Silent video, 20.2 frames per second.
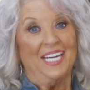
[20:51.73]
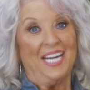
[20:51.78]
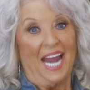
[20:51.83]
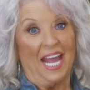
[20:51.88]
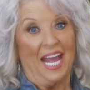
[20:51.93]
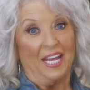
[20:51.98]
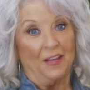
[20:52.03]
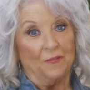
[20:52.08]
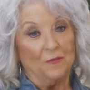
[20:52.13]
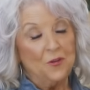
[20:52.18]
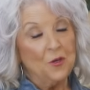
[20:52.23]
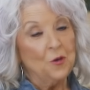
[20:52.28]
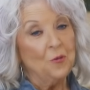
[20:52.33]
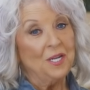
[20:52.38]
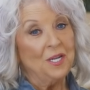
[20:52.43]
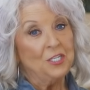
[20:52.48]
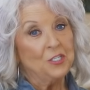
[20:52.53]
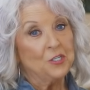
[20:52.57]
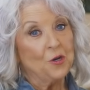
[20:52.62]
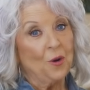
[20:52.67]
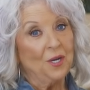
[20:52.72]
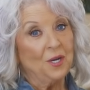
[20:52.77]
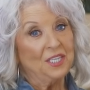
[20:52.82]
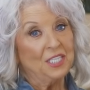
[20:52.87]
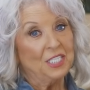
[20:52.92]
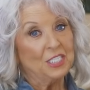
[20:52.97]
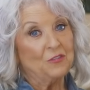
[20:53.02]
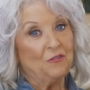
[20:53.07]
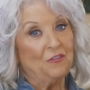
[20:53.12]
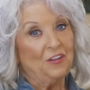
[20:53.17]
Now, if you enjoyed
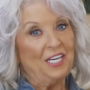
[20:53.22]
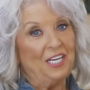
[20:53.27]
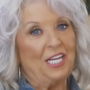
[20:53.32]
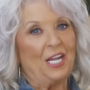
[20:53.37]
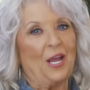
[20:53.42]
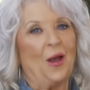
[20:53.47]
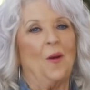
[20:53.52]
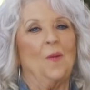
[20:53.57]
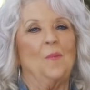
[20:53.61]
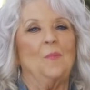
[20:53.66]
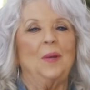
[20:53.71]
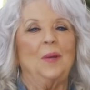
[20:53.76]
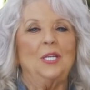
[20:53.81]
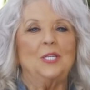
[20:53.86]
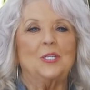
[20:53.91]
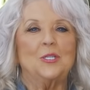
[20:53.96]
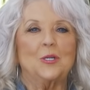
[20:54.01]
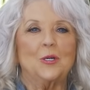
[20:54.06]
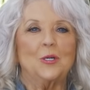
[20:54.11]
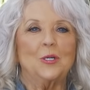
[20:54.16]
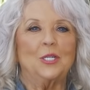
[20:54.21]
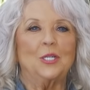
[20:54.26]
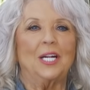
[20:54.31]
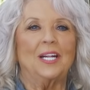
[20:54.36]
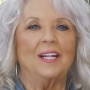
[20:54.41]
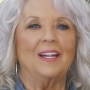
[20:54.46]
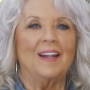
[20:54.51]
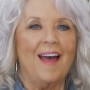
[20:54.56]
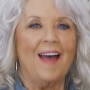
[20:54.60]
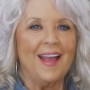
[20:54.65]
this video, be sure to
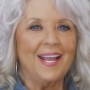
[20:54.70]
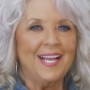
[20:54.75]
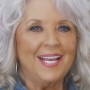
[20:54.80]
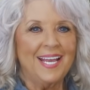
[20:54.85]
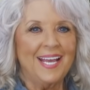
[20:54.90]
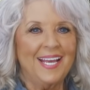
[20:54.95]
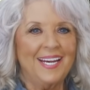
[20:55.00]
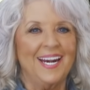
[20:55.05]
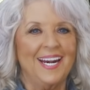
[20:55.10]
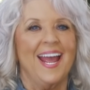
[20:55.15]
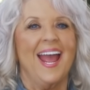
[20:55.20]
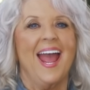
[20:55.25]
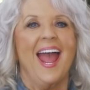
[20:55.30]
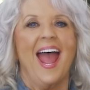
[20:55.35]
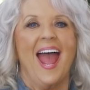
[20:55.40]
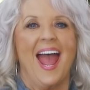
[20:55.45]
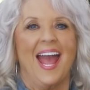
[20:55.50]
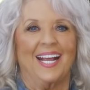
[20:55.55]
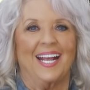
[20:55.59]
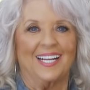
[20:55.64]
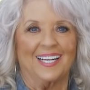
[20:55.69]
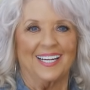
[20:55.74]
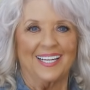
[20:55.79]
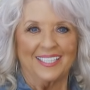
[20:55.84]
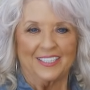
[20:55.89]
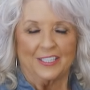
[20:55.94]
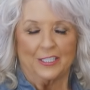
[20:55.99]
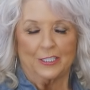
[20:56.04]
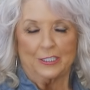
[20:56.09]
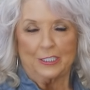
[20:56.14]
like it and
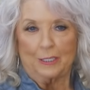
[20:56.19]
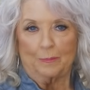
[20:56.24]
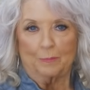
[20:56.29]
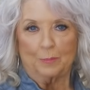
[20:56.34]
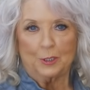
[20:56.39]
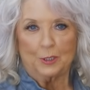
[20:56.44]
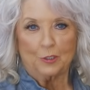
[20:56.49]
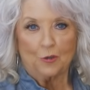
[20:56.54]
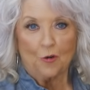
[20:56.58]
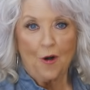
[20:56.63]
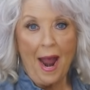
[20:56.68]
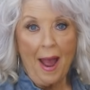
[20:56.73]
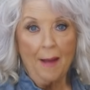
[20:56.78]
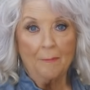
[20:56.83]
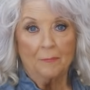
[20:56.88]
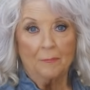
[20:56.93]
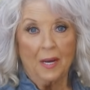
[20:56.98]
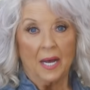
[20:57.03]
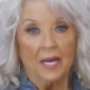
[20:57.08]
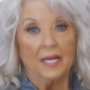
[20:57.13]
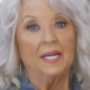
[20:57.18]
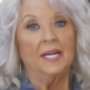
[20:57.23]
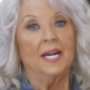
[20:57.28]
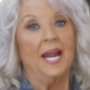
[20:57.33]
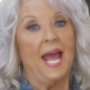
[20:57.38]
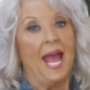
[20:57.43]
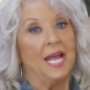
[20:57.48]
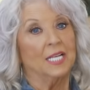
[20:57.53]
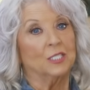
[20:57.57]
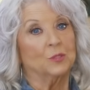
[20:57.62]
click the subscribe button
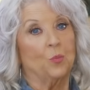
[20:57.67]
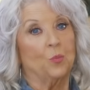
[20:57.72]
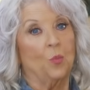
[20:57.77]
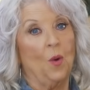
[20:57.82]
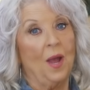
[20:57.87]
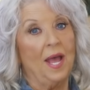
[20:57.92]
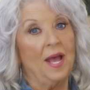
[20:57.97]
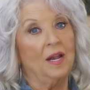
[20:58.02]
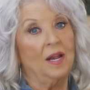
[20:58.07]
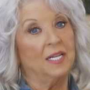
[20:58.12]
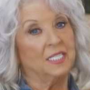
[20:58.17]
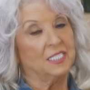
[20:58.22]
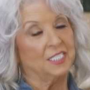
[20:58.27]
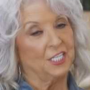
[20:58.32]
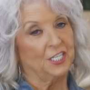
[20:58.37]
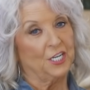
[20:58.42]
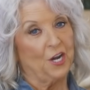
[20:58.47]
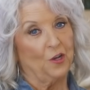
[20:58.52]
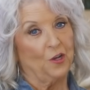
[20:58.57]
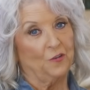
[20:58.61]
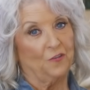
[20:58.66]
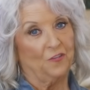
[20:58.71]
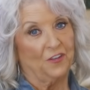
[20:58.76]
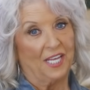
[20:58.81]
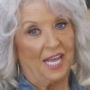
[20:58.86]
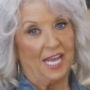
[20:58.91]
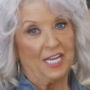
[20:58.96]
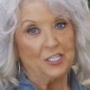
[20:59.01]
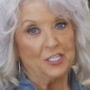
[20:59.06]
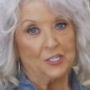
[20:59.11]
as well as the
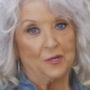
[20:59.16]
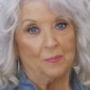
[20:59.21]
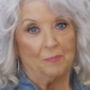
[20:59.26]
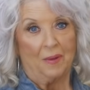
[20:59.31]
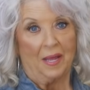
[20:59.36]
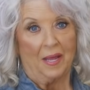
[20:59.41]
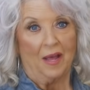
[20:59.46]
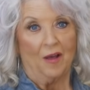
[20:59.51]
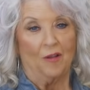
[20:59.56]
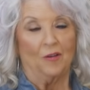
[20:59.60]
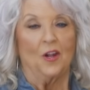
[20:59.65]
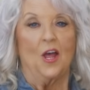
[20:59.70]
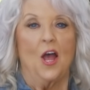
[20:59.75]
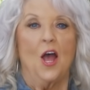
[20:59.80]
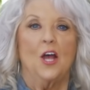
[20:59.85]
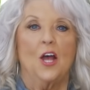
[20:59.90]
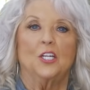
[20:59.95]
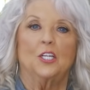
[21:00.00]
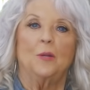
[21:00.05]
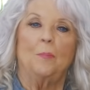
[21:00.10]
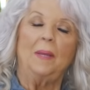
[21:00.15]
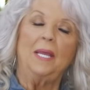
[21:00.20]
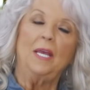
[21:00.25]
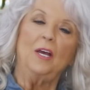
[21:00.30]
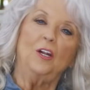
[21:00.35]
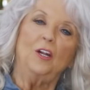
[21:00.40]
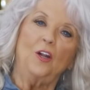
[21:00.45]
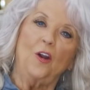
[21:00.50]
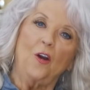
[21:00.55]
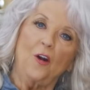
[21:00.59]
notification bell to be
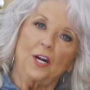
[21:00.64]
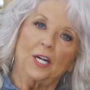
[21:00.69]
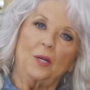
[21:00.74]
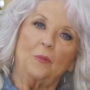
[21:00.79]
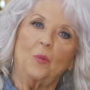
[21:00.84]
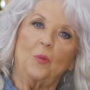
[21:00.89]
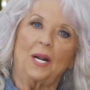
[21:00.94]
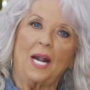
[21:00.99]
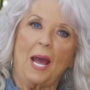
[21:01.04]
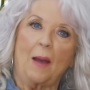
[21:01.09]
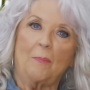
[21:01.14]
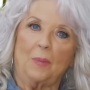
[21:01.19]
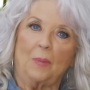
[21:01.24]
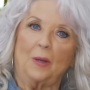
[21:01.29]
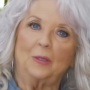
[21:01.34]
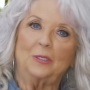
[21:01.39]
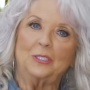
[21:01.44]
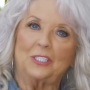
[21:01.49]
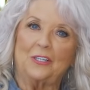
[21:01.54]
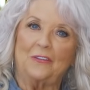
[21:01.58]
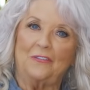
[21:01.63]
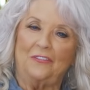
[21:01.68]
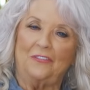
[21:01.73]
alerted when I post a